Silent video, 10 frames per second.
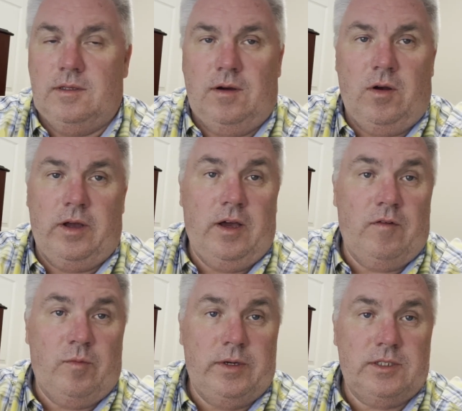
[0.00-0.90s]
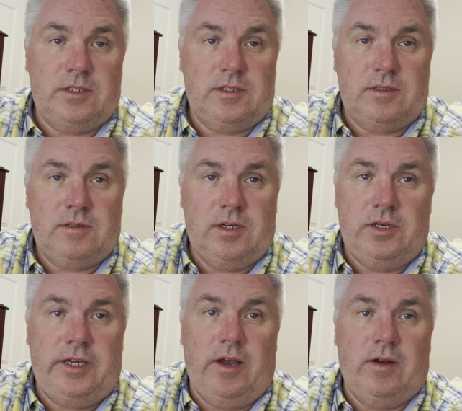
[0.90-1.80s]
our governments
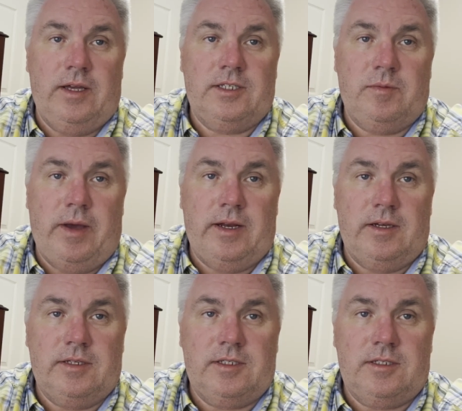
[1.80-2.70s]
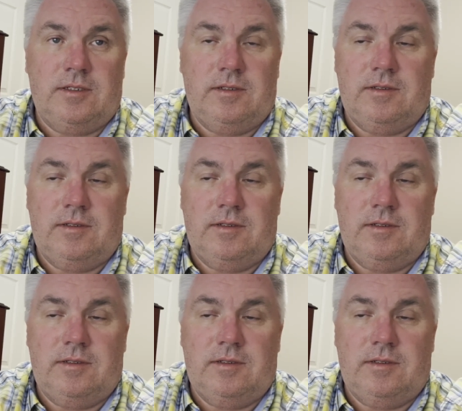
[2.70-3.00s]
could care less about us.